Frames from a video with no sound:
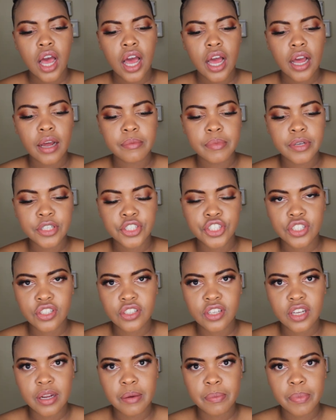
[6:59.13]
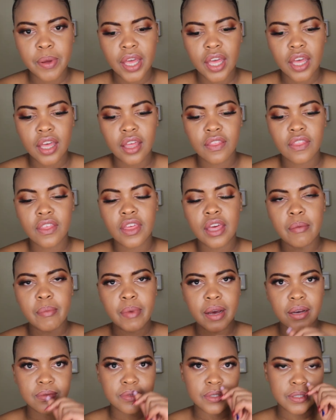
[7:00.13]
Um, and she's gonna pay the
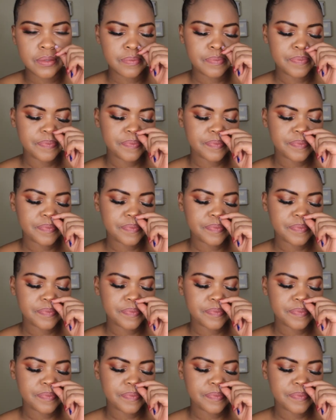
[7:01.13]
amount.